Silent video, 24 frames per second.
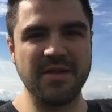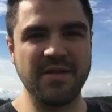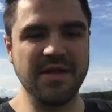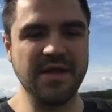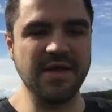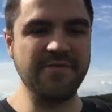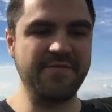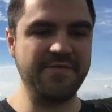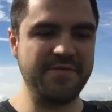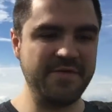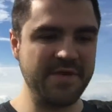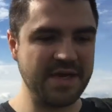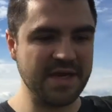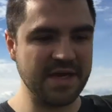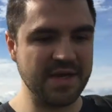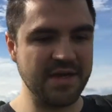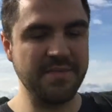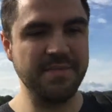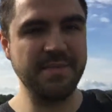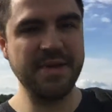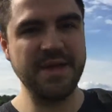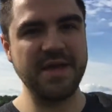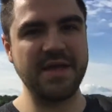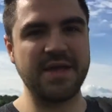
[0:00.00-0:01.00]
of life, you got
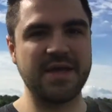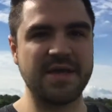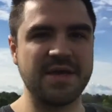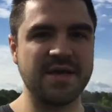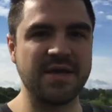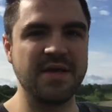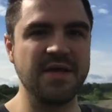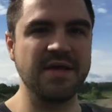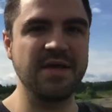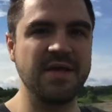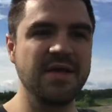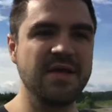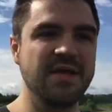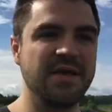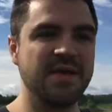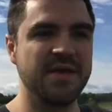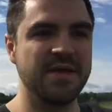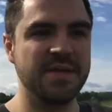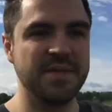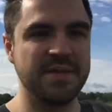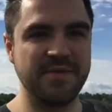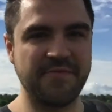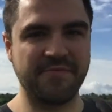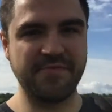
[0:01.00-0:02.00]
to make
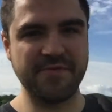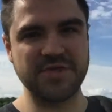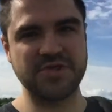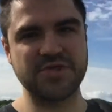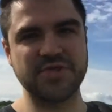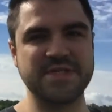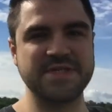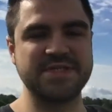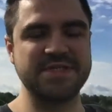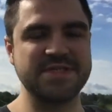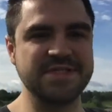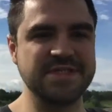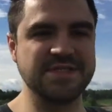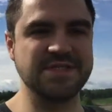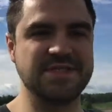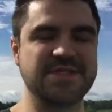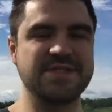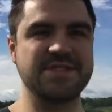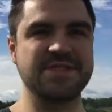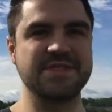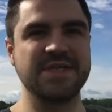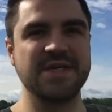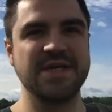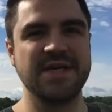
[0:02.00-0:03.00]
different
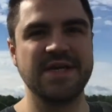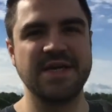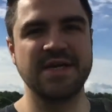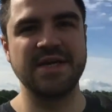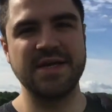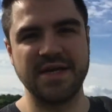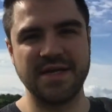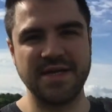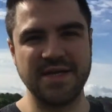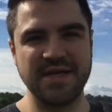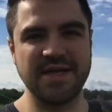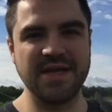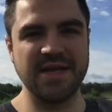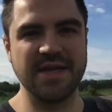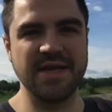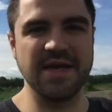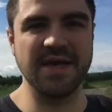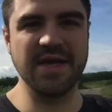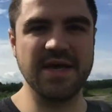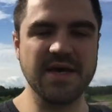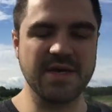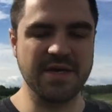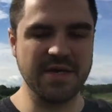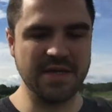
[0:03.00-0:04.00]
choices, and you got
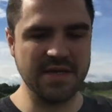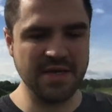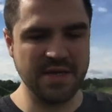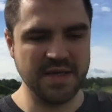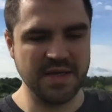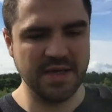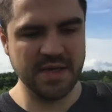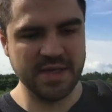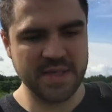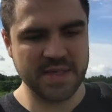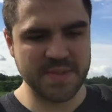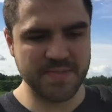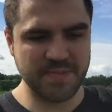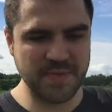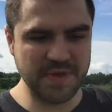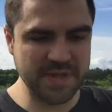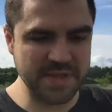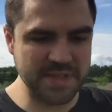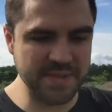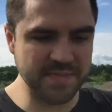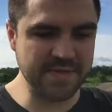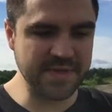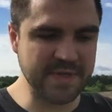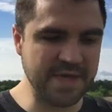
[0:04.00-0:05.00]
to
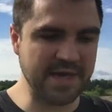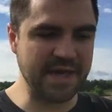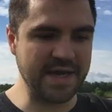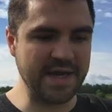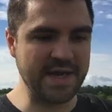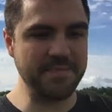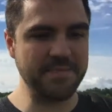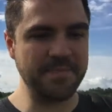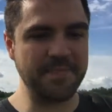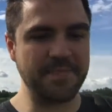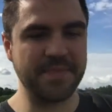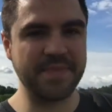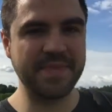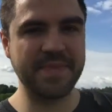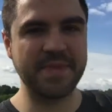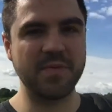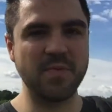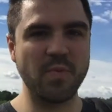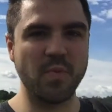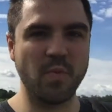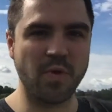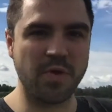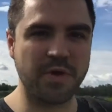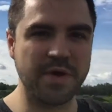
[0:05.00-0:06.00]
spend some time
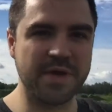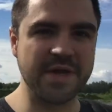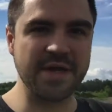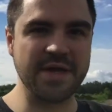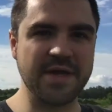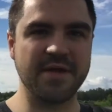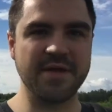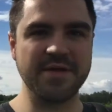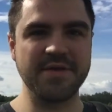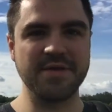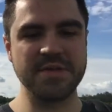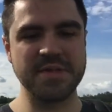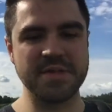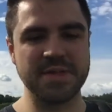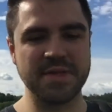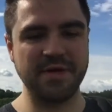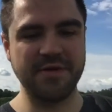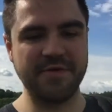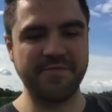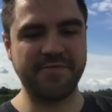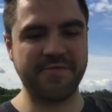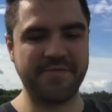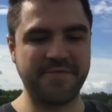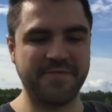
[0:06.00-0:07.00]
working on
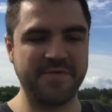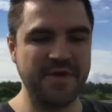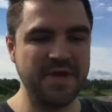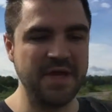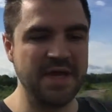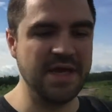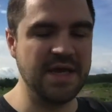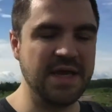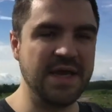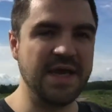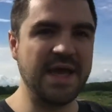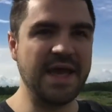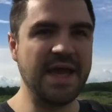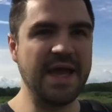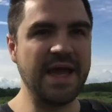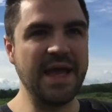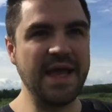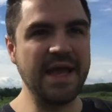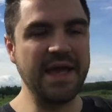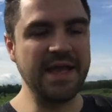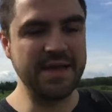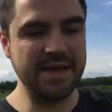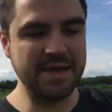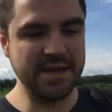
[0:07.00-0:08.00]
yourself
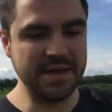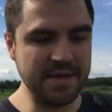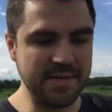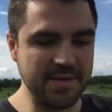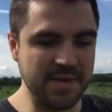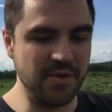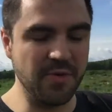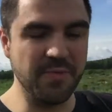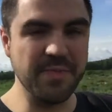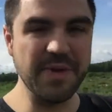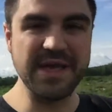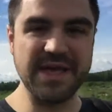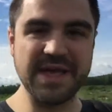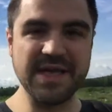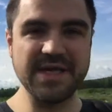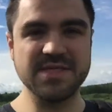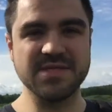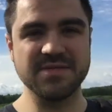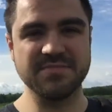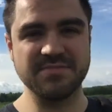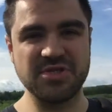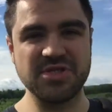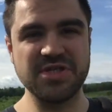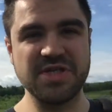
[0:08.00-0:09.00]
and making
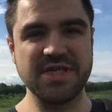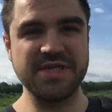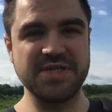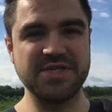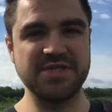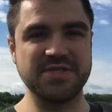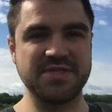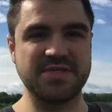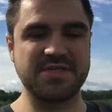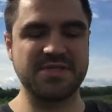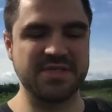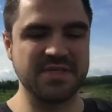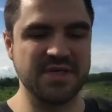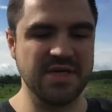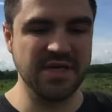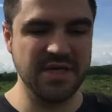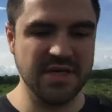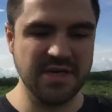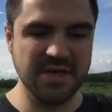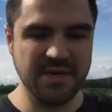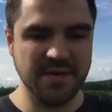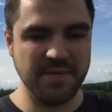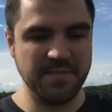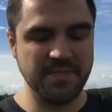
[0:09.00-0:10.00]
some changes,
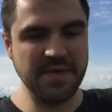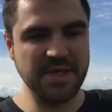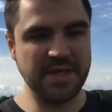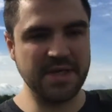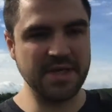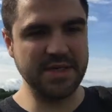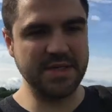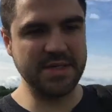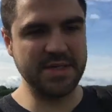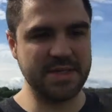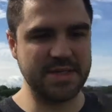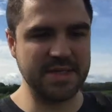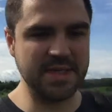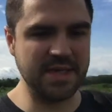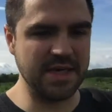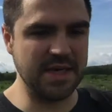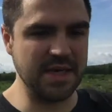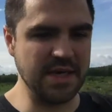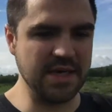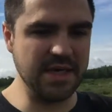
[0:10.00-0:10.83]
because